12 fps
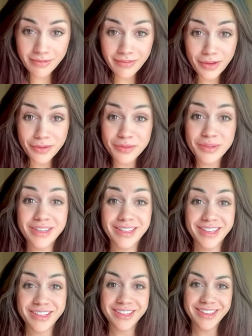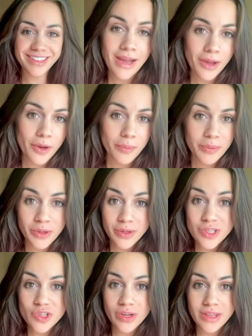felt really good. I hope you
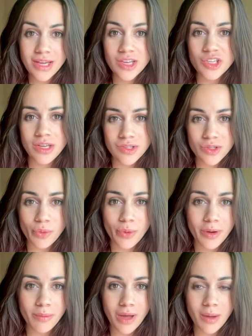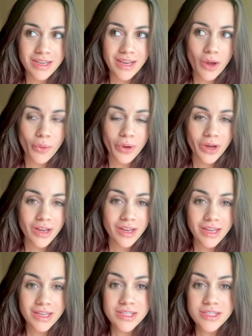enjoyed that gentle warm-up. Now we're going to
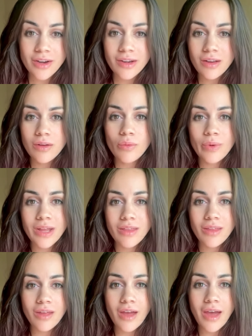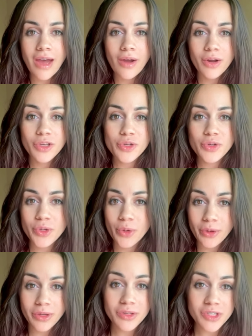get started with our
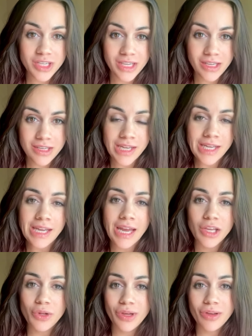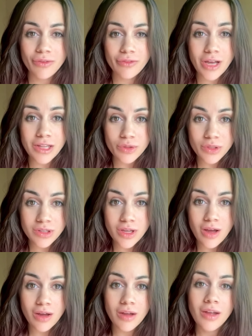tutorial sheet, and you can follow
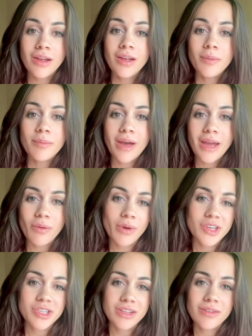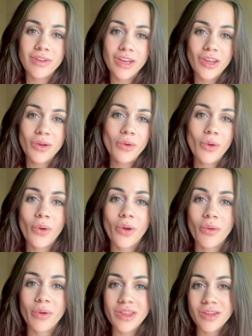along by watching the video
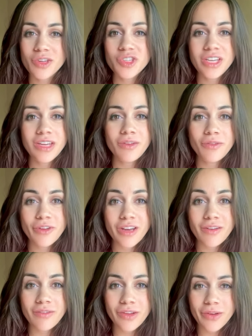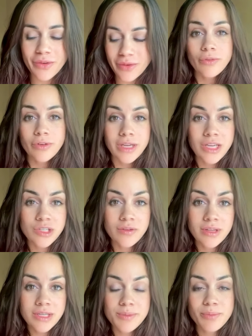or with your sheet in front of you. For each of
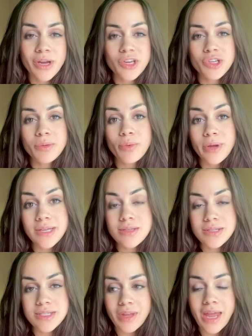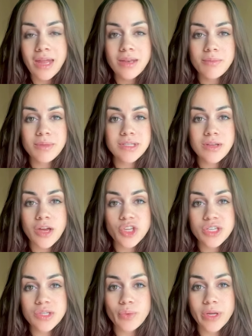these pressure points and the
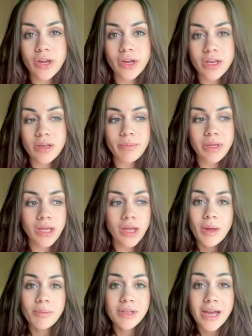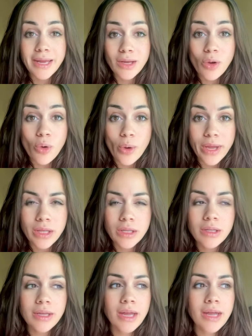massages, we are going to be applying oil,
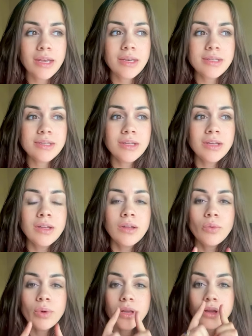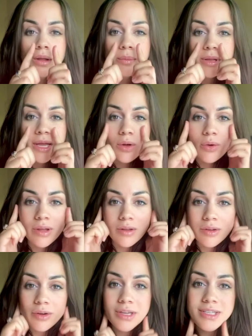and we're going to apply oil
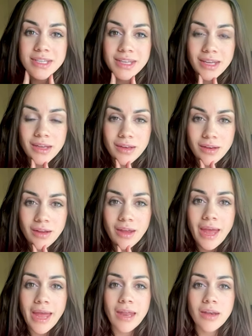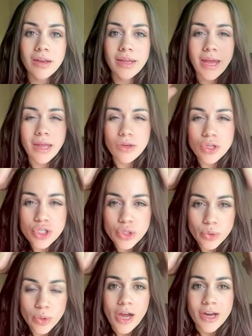to our skin and again
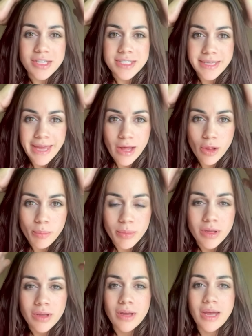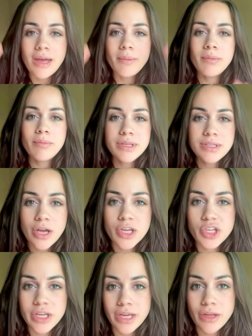to our scalp, and
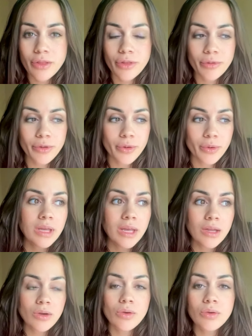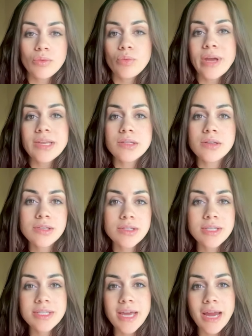massaging it through. In Western
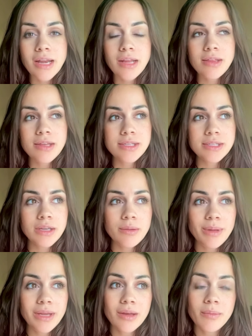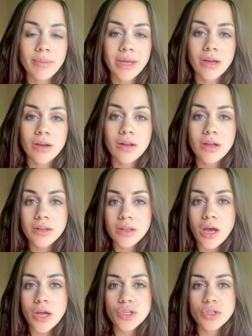society, this can be compared a
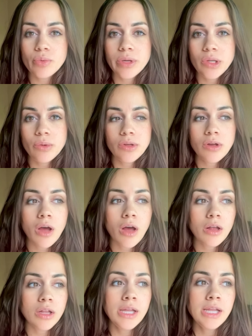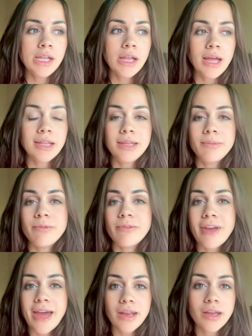lot to what you would call a
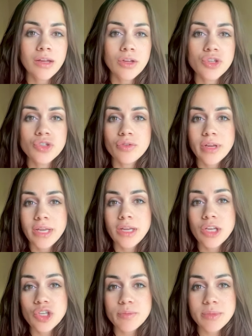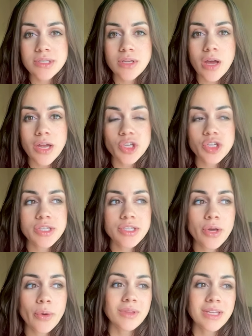lymphatic drainage massage.
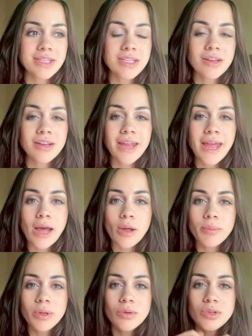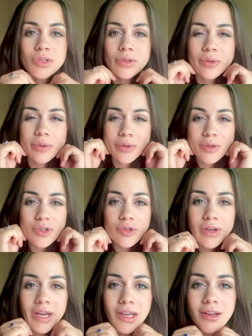So this is going to help you to
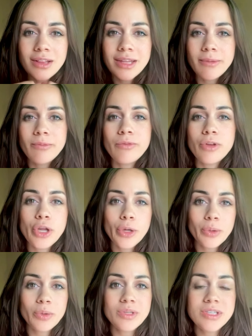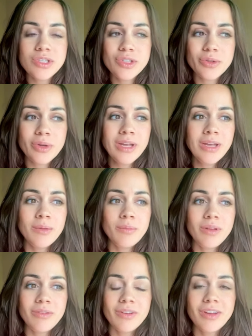drain your lymph nodes, to
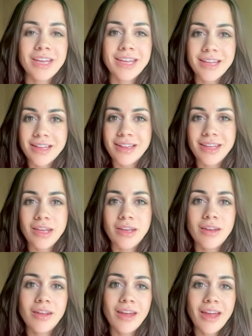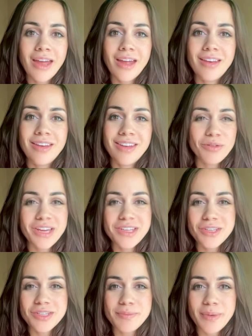be very clean and raise
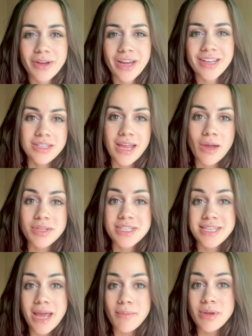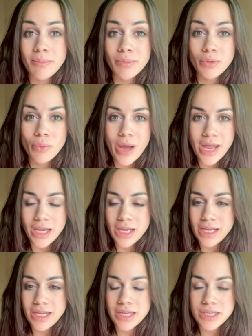your spirit. Now, step number 1
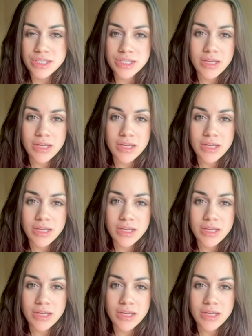is